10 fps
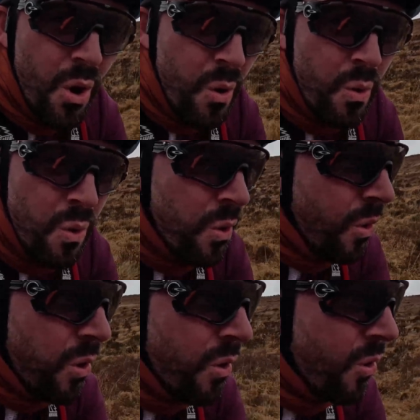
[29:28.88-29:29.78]

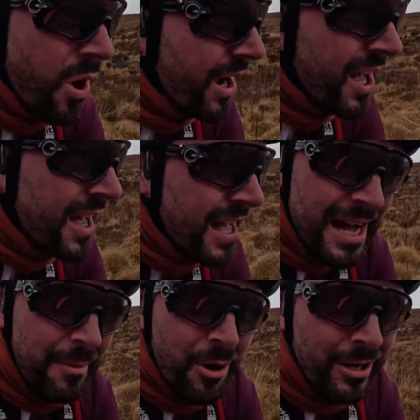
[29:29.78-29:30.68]
ooh,
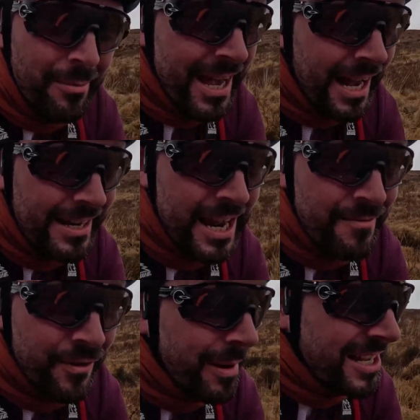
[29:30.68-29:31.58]
I'm going to make a name
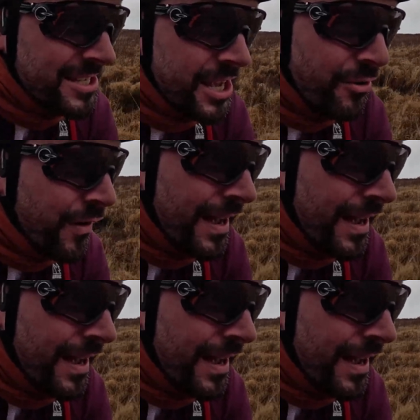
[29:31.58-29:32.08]
for myself.